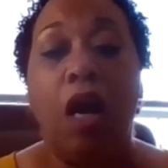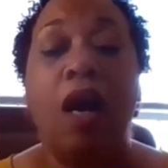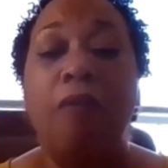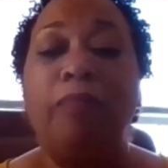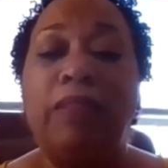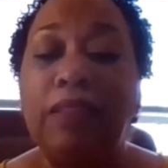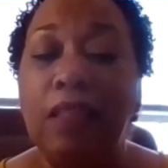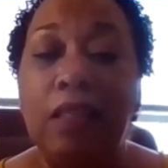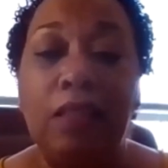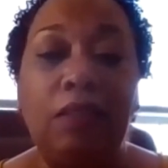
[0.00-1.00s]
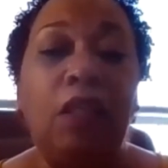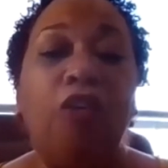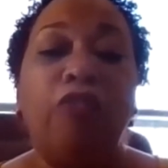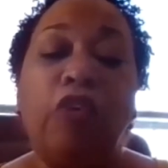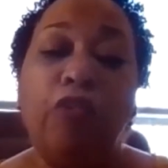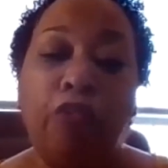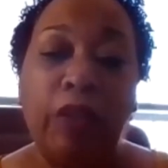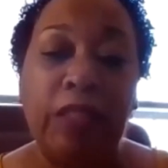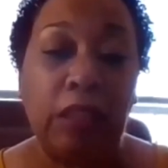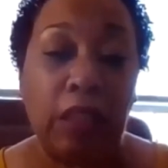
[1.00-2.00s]
uh, please feel
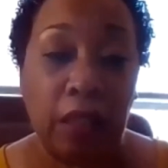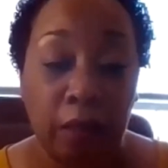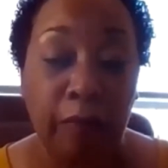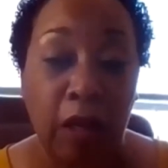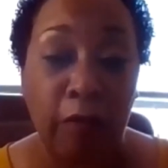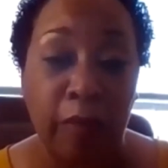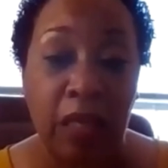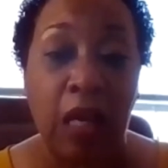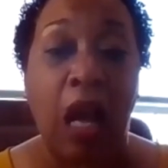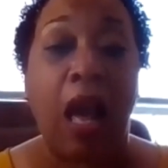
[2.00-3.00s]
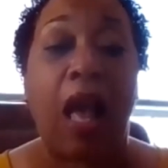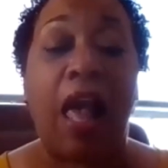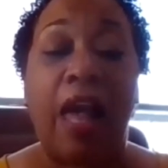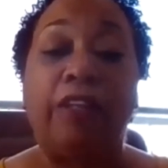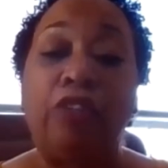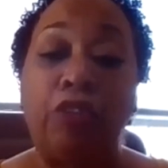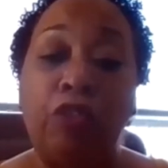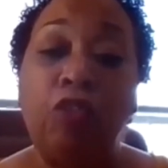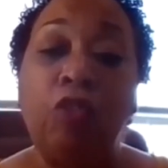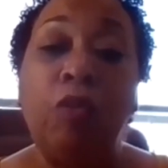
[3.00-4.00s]
free to email me at
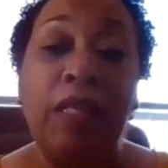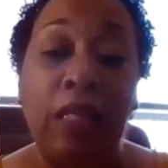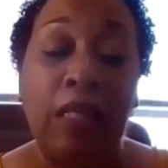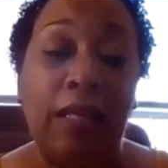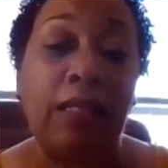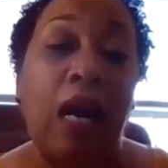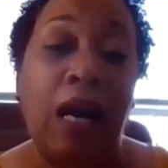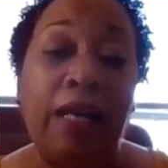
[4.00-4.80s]
united